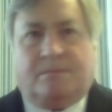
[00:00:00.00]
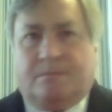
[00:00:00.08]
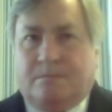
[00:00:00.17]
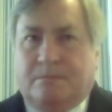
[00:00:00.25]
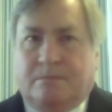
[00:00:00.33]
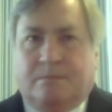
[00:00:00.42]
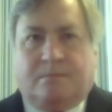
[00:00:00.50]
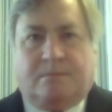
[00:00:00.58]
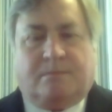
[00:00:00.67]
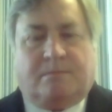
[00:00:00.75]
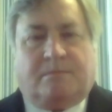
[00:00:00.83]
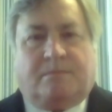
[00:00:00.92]

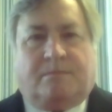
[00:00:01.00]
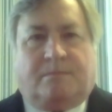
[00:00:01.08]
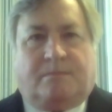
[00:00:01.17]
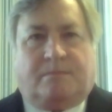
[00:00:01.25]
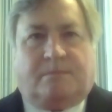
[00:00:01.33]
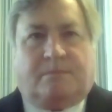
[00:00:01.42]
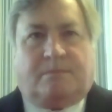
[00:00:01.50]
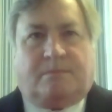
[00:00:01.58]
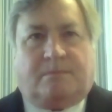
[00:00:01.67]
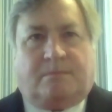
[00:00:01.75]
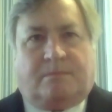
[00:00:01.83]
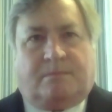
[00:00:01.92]

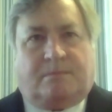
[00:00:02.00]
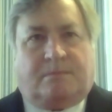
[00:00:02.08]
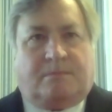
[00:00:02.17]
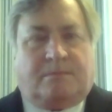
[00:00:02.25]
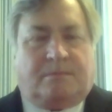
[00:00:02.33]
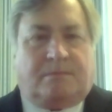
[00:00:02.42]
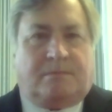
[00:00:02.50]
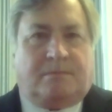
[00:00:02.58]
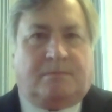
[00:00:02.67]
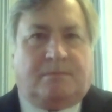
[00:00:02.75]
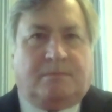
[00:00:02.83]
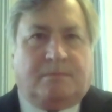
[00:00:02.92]

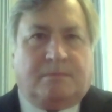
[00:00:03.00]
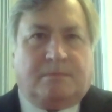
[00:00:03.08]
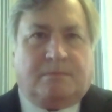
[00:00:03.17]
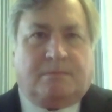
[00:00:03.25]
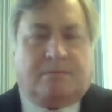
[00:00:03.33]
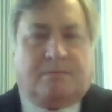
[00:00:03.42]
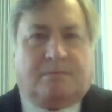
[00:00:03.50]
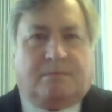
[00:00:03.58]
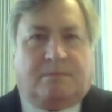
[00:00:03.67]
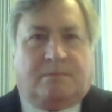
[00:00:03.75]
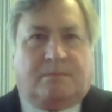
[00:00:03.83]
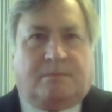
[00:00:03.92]

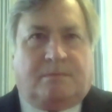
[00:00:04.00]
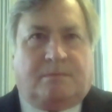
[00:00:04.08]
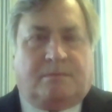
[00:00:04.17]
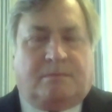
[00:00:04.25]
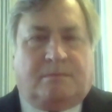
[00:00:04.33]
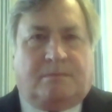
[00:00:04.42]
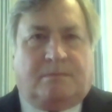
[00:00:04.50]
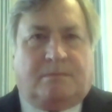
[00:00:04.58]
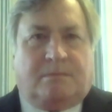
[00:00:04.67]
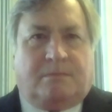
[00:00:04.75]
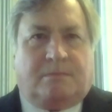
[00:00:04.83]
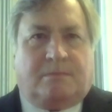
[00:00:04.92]

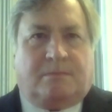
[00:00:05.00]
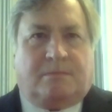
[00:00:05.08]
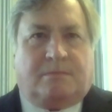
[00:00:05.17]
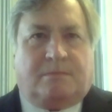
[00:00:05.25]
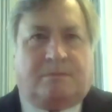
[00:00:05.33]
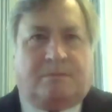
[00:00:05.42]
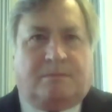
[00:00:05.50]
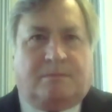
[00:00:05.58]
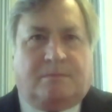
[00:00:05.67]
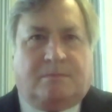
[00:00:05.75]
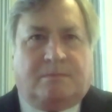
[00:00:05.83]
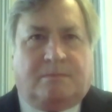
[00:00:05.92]

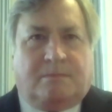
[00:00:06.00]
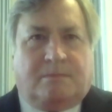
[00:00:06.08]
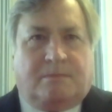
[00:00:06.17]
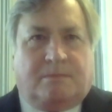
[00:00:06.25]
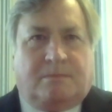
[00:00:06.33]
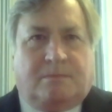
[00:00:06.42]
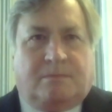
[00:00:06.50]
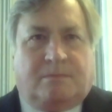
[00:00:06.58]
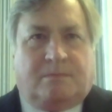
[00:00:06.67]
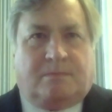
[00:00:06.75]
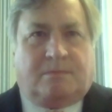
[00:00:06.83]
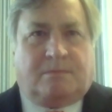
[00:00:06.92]

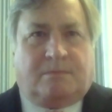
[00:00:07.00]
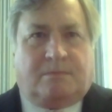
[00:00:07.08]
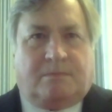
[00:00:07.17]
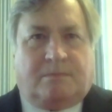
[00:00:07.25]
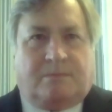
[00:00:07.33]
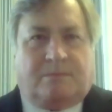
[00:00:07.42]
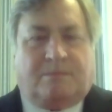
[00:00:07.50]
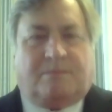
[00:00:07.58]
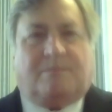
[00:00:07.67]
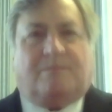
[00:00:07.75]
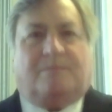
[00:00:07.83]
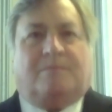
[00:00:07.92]
No words are spoken by the person on screen.